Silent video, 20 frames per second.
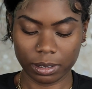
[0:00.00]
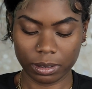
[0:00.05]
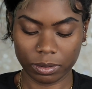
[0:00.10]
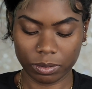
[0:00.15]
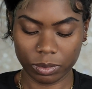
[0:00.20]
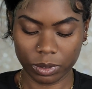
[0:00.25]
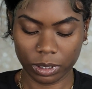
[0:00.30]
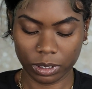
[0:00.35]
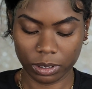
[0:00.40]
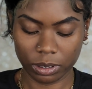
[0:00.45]

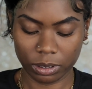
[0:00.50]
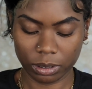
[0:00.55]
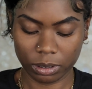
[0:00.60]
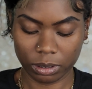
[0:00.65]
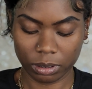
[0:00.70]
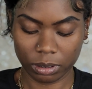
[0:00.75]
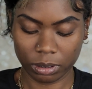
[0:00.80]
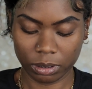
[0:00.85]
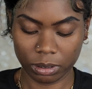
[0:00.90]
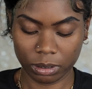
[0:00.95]
which
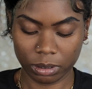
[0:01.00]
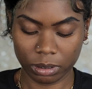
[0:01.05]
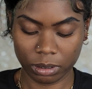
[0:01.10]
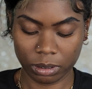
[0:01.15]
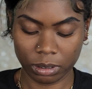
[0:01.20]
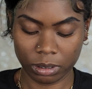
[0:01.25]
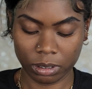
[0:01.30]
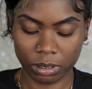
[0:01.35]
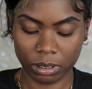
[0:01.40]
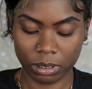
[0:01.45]

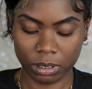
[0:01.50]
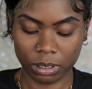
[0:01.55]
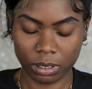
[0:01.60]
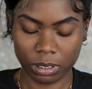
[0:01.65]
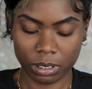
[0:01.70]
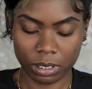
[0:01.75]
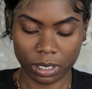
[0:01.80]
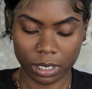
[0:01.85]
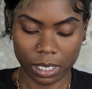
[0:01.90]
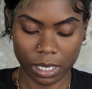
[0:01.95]

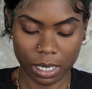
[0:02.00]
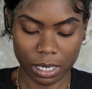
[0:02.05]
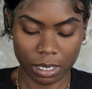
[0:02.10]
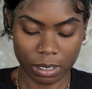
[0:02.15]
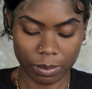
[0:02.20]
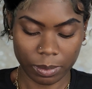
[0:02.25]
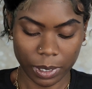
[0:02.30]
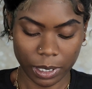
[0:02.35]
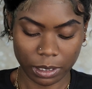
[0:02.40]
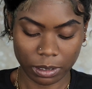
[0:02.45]
kind
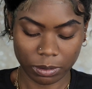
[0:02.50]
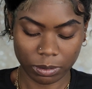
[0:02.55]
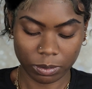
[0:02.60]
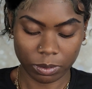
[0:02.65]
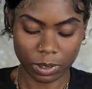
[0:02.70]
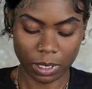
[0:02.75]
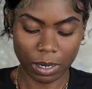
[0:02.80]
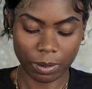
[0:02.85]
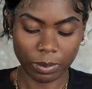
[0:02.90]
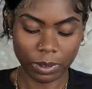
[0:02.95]
of makes me,
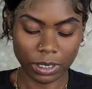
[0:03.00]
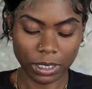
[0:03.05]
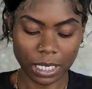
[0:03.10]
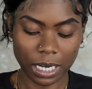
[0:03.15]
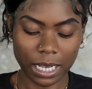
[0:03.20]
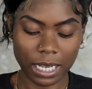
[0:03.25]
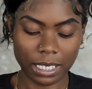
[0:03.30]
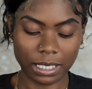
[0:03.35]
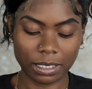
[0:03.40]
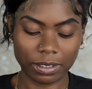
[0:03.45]
when I wish I
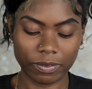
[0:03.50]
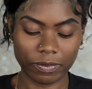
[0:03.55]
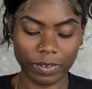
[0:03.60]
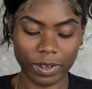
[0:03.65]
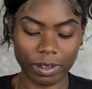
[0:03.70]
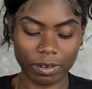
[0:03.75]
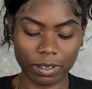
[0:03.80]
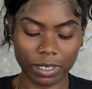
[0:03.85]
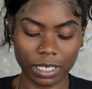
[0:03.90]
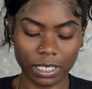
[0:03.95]
had some
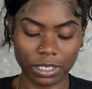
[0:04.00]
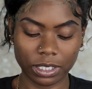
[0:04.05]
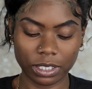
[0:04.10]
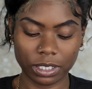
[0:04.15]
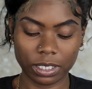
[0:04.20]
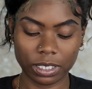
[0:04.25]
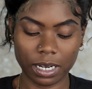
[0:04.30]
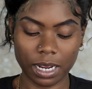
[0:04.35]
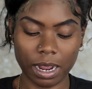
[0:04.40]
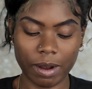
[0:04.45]

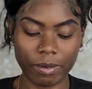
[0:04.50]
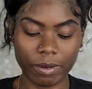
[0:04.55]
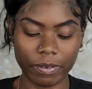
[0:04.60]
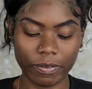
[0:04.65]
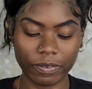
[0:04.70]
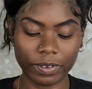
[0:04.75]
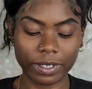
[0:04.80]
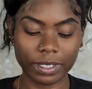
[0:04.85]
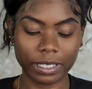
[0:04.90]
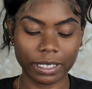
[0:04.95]
foundation, I would
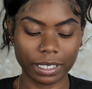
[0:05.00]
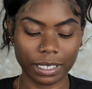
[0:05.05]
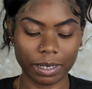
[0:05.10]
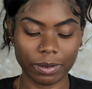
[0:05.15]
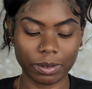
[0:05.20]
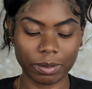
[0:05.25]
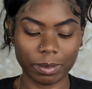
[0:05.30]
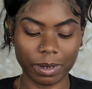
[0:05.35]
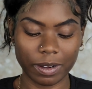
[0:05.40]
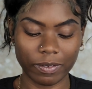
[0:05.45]
fill it in
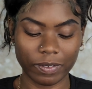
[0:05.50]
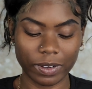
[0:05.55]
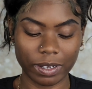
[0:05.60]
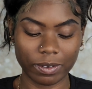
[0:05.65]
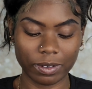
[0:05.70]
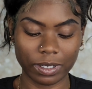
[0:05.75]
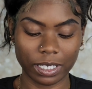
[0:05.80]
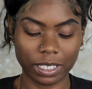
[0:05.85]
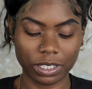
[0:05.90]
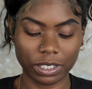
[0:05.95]
with my
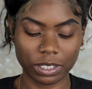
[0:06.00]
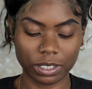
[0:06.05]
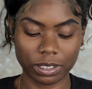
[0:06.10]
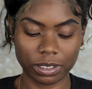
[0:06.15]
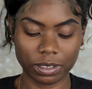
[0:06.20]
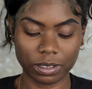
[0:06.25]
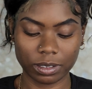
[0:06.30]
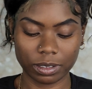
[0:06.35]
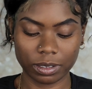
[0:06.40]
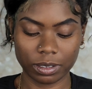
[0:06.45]

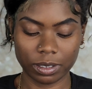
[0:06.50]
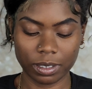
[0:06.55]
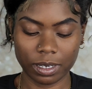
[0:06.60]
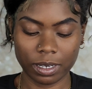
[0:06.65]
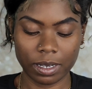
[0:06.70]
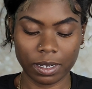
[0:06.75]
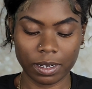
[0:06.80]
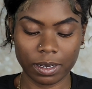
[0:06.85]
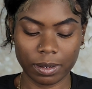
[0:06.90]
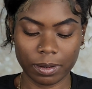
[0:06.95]
foundation,
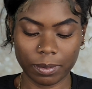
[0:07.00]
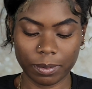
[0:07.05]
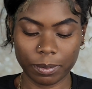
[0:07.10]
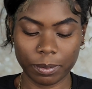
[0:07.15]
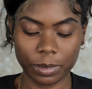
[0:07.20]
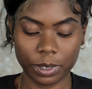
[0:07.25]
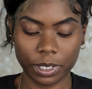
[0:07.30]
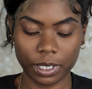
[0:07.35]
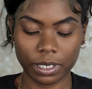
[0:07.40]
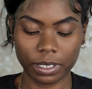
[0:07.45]

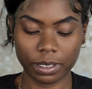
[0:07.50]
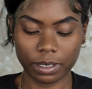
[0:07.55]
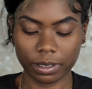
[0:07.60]
but